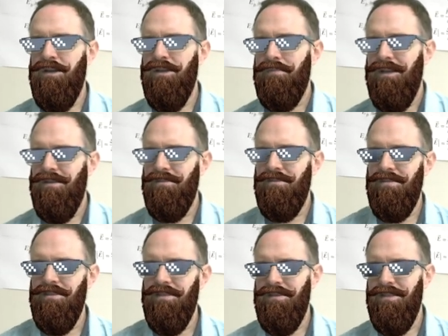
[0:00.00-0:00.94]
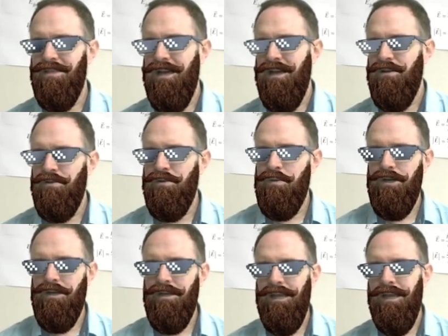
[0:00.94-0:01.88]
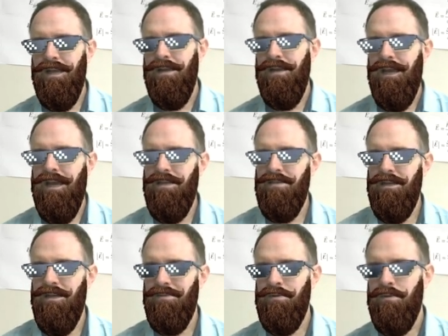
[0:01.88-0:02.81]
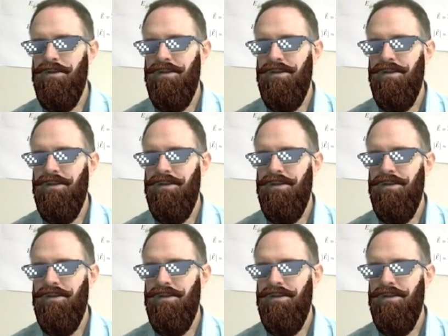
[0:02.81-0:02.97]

by consisting of a down quark and an anti-up quark,